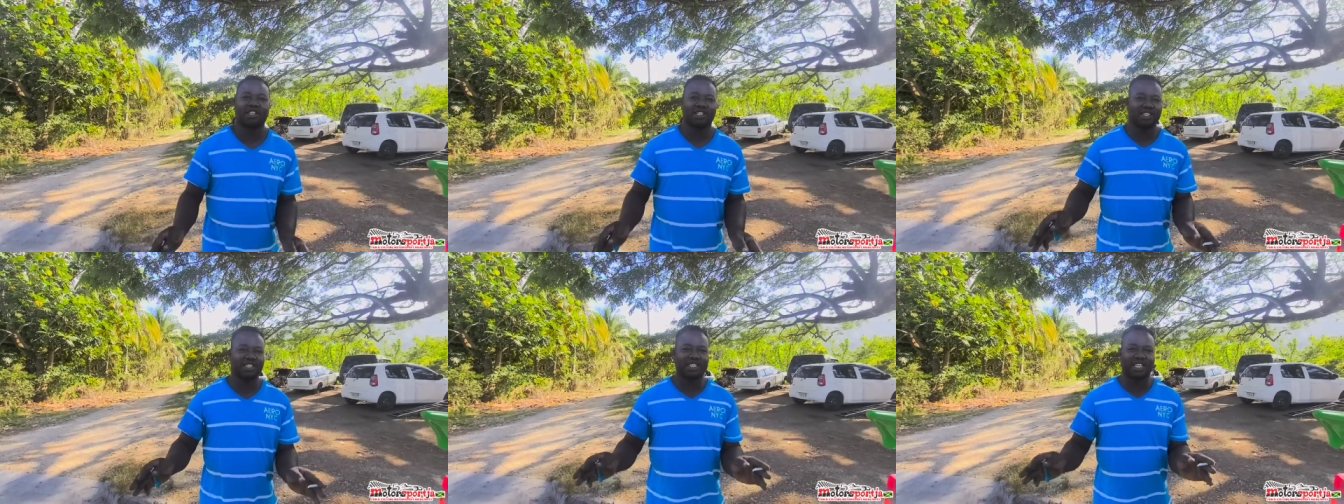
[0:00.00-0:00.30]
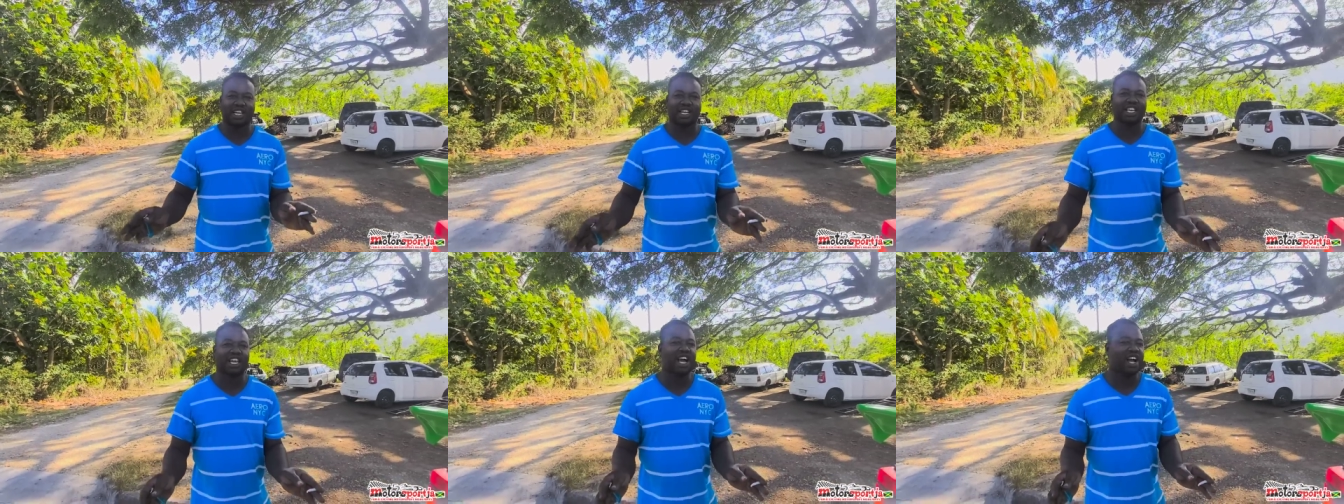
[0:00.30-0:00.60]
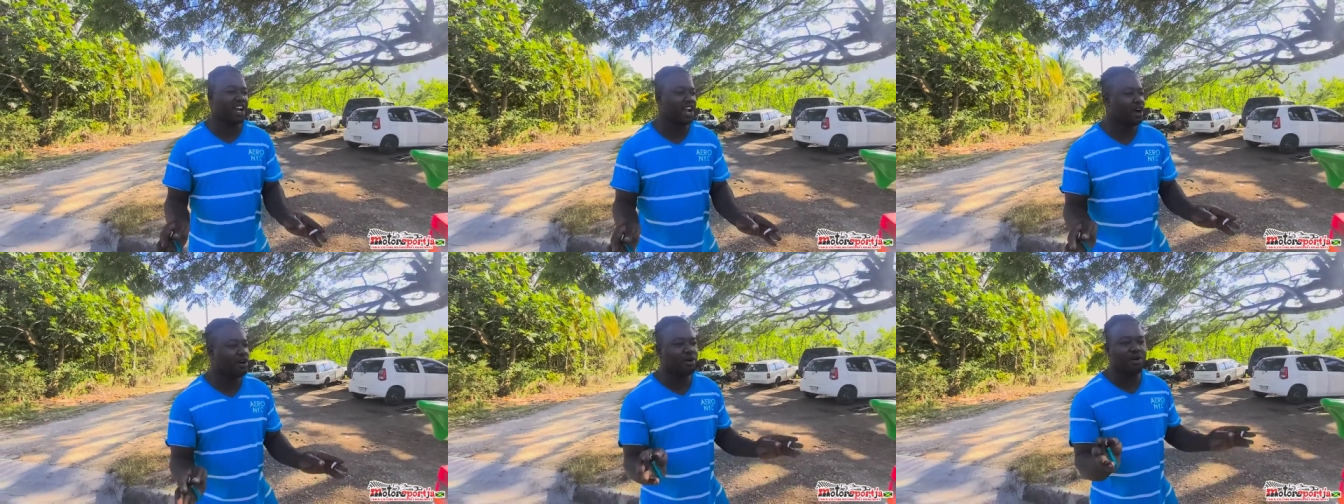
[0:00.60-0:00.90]
this a
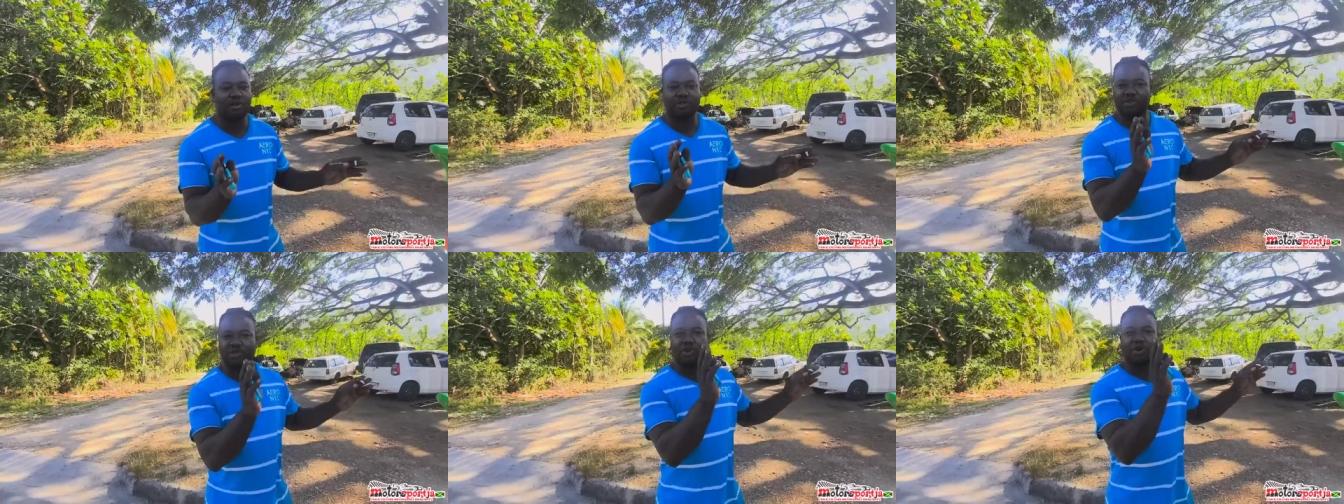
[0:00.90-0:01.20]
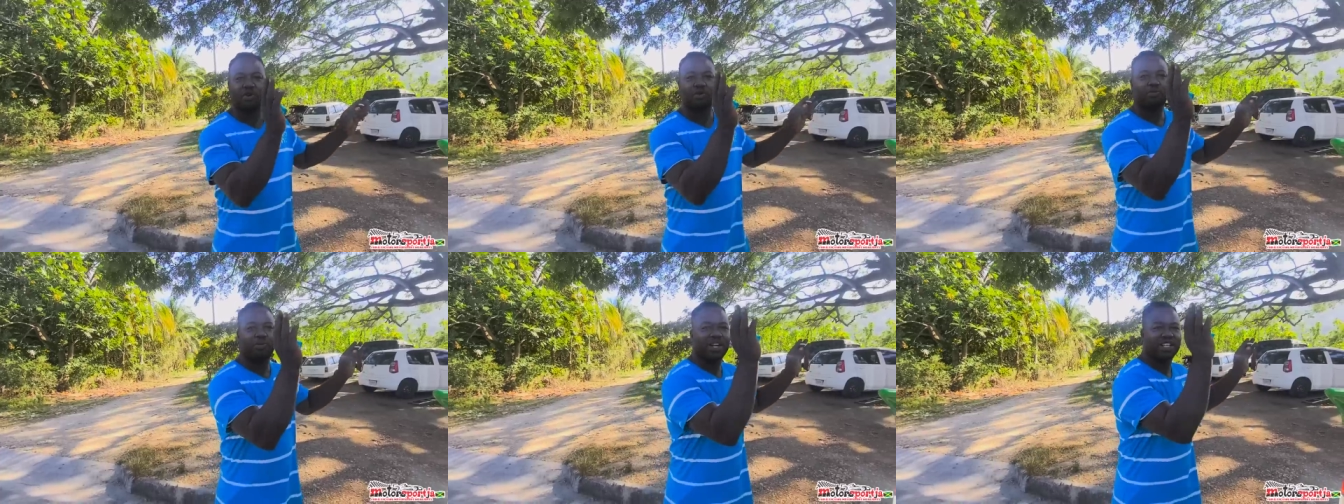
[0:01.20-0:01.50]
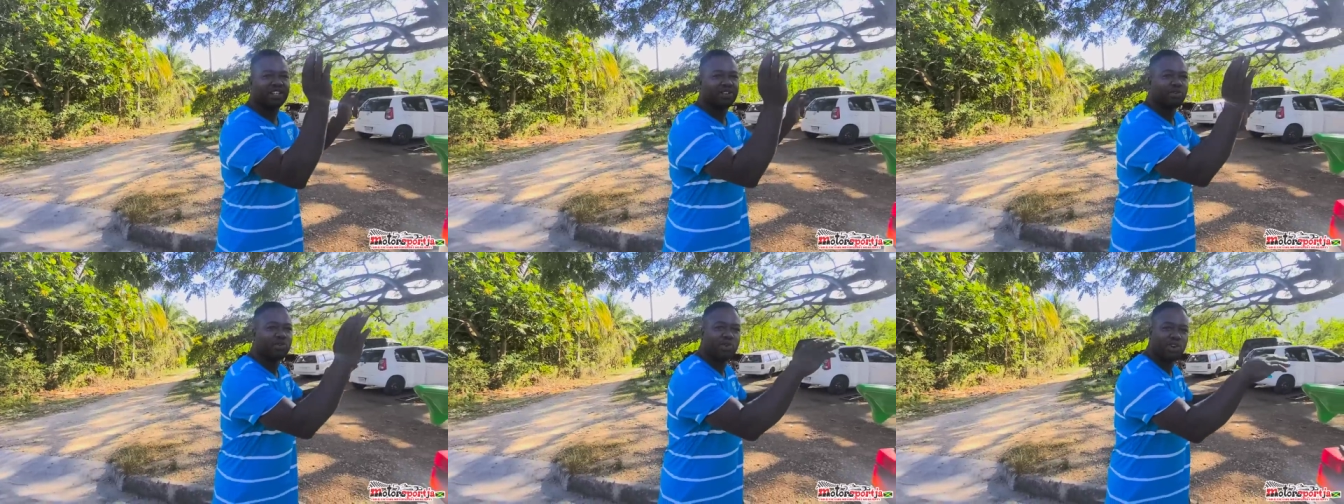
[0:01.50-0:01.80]
car where if you go up on
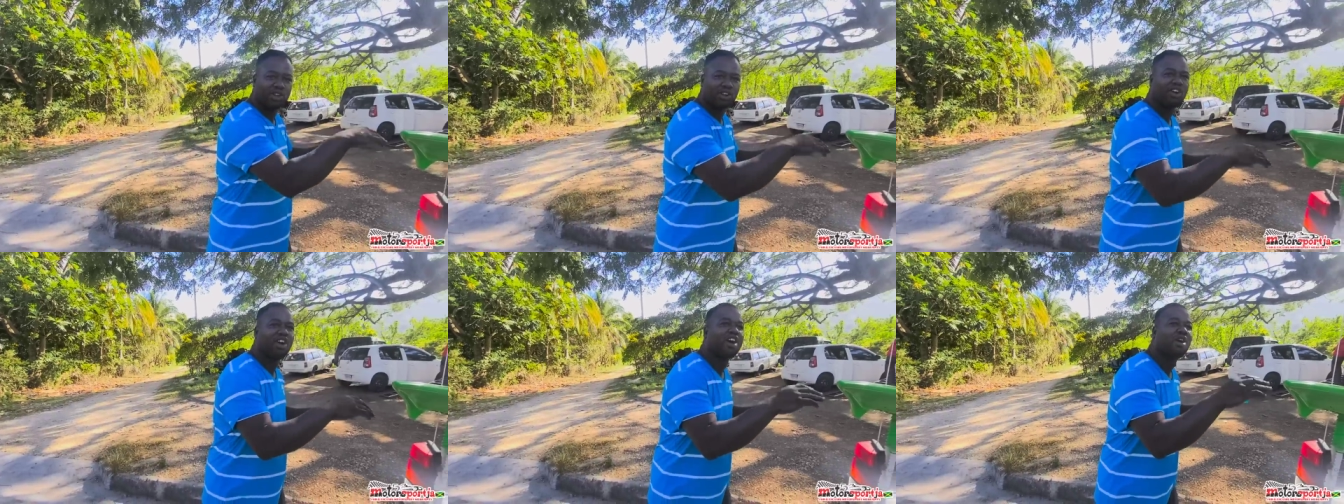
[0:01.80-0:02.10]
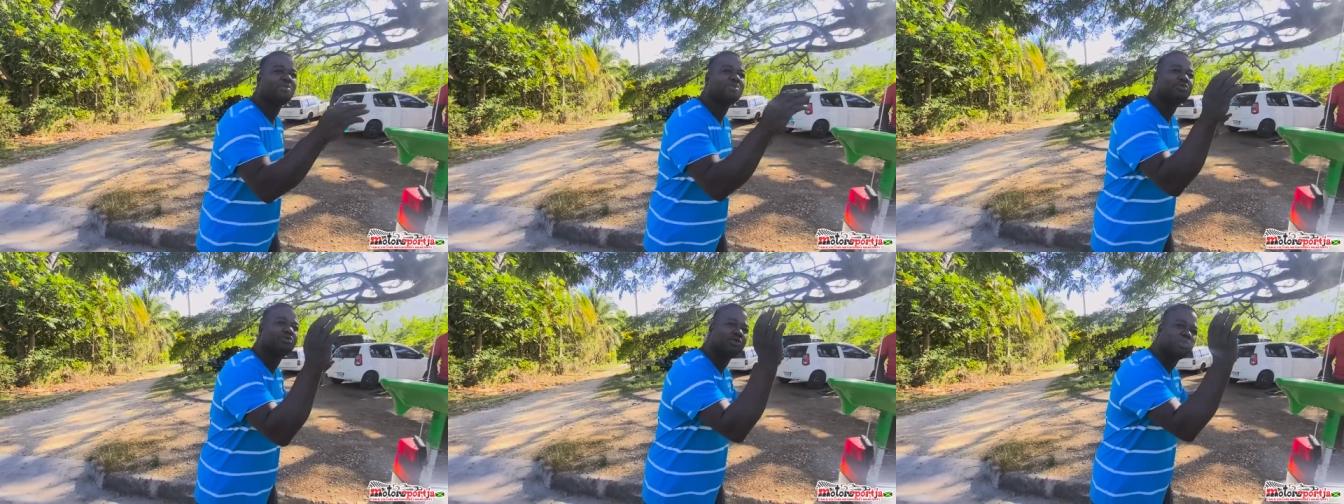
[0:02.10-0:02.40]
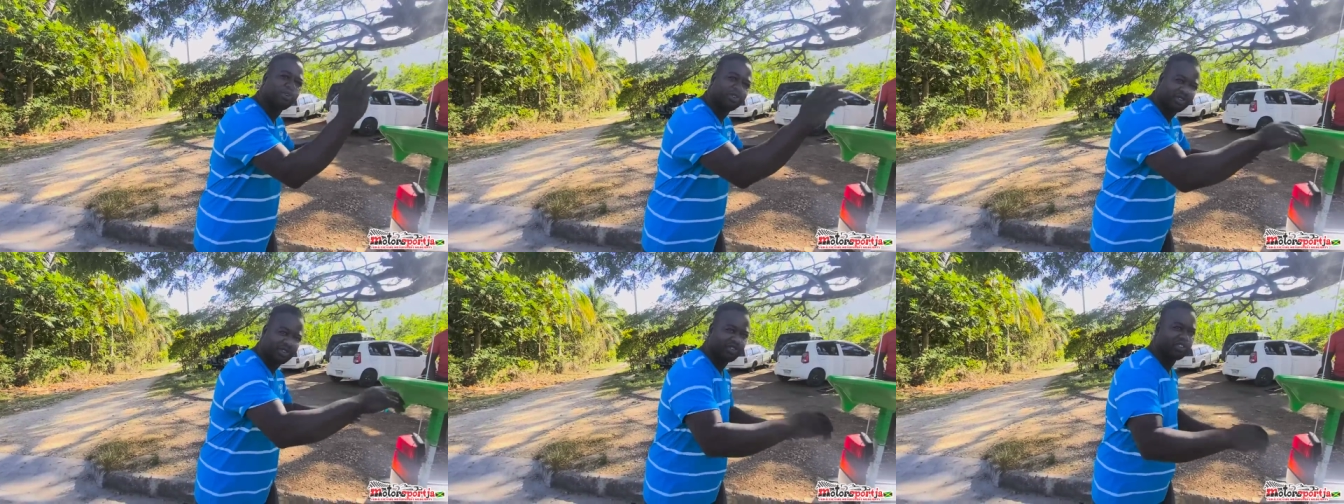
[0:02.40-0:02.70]
the road, go have
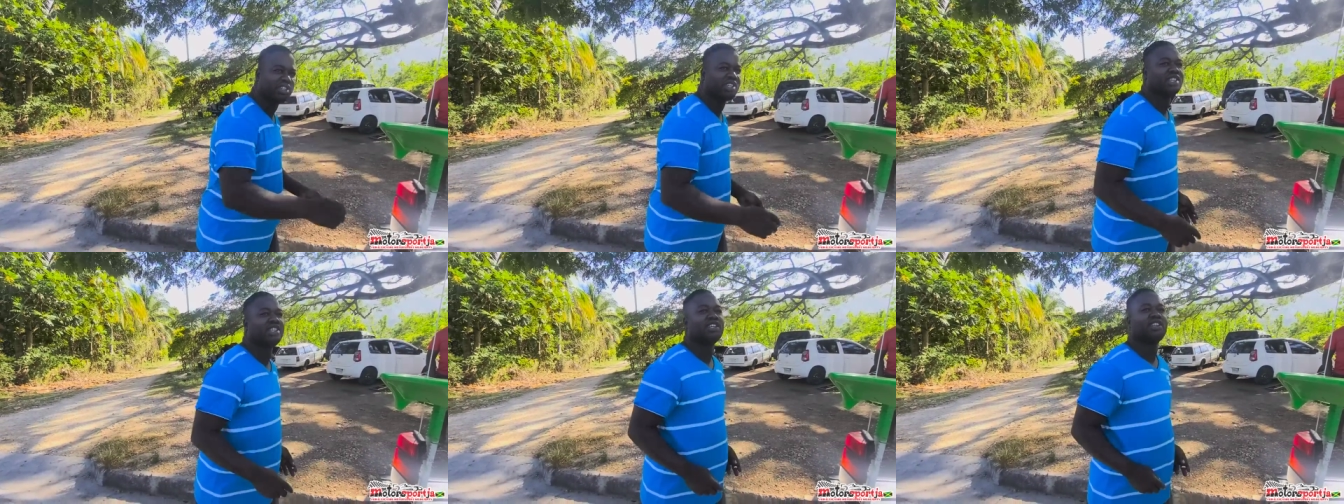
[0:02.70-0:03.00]
fun. You're